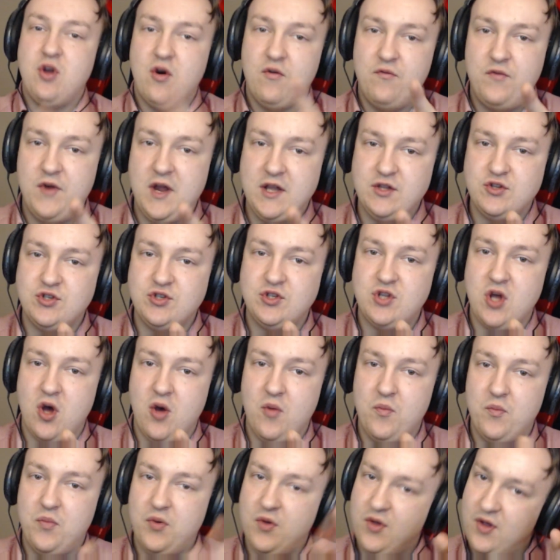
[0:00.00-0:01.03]
don't forget to
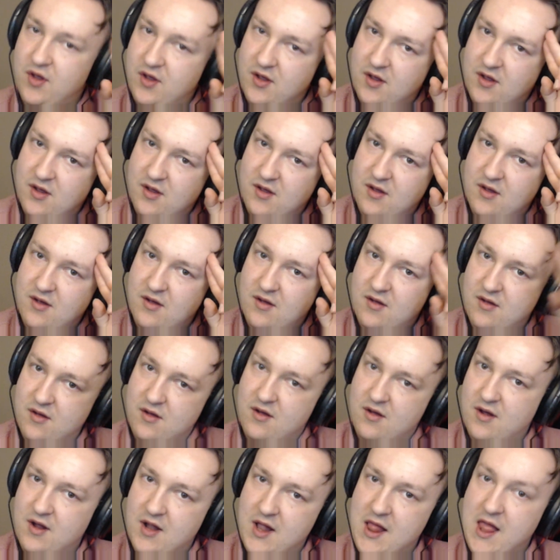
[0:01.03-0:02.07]
stomp
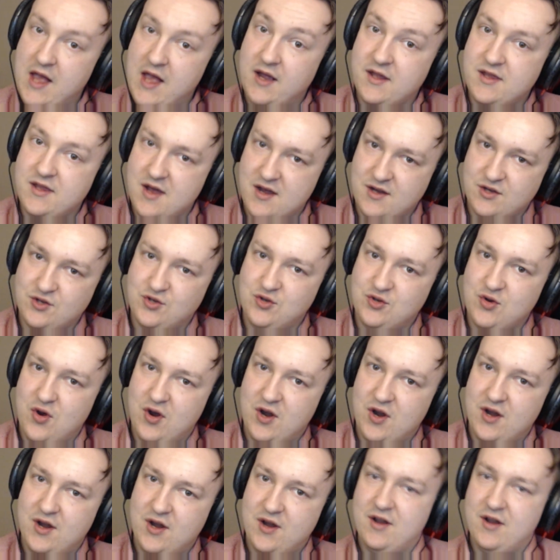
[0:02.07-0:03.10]
like a dinosaur